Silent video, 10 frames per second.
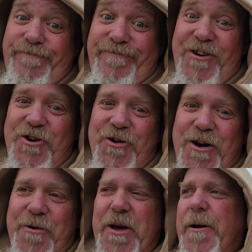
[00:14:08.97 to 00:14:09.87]
you know
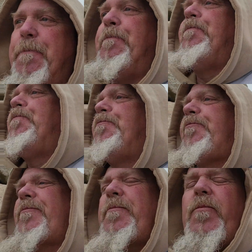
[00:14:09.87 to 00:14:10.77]
what I mean?
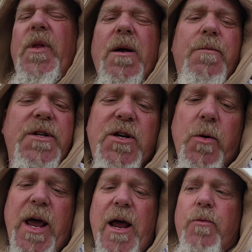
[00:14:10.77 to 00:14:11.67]
But so
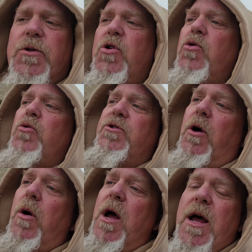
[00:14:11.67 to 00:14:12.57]
camp was cool.
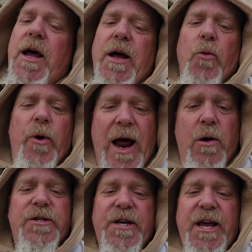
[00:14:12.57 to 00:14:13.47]
So when I
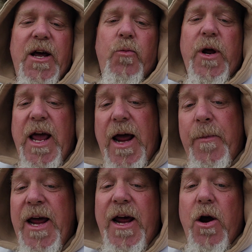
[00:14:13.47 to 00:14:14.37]
was a kid, we came
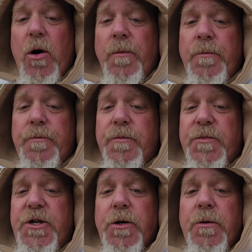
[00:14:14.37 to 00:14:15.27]
here
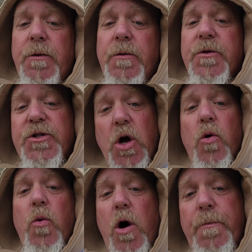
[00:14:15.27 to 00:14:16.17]
to
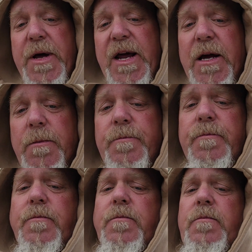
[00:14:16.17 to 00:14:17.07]
Stonewall Peak,
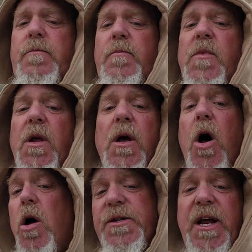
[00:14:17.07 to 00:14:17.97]

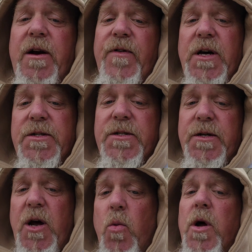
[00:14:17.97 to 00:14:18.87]
all 10 of us
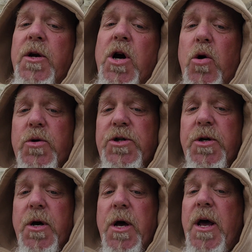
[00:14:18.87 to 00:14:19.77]
and one coach.
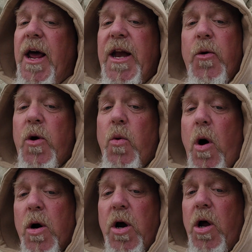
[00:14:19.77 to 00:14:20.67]
And then we
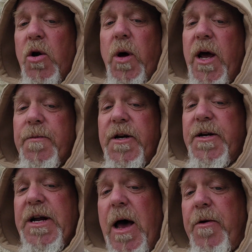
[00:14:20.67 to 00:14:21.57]
walked all the way up to the
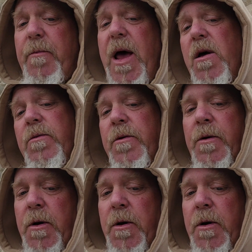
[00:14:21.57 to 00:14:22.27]
top of the mountain.